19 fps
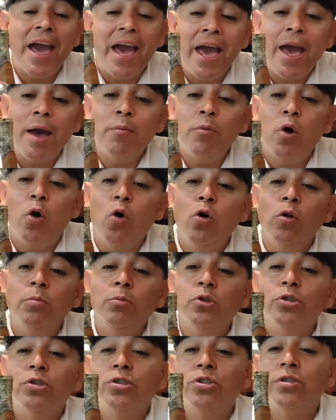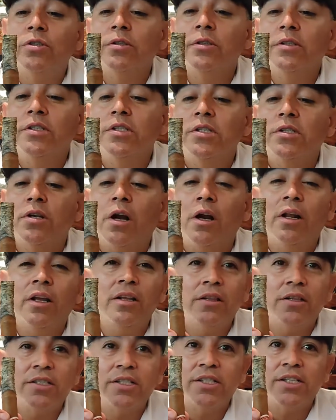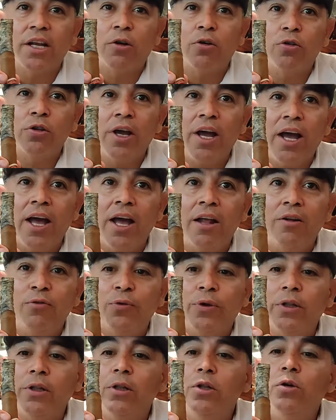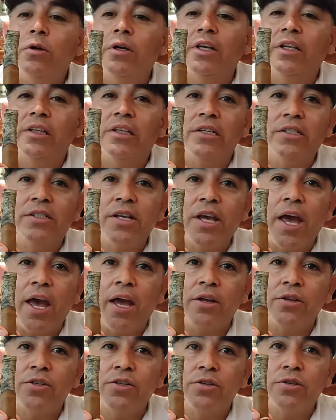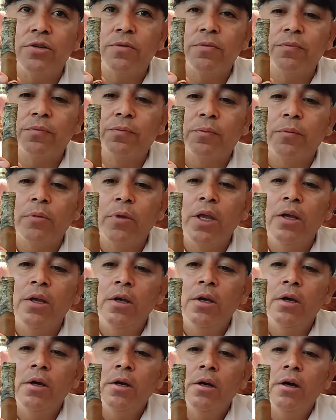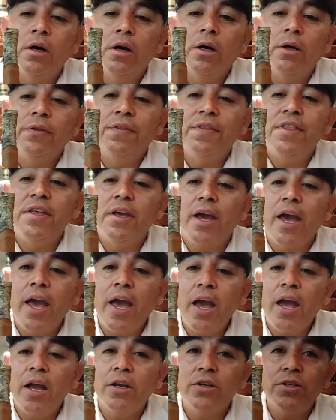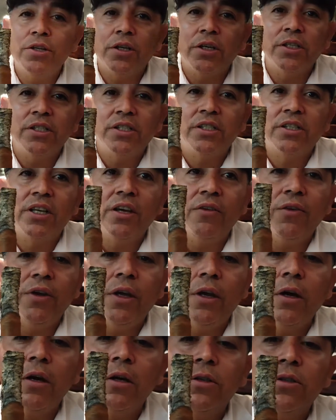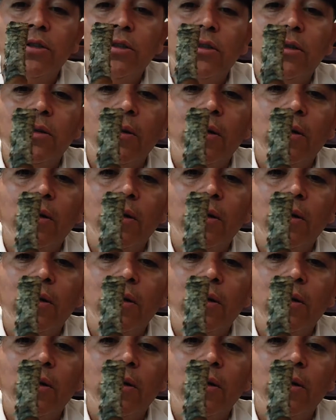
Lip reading: am almost starting the second half, and look at this ash. The ash is giving us,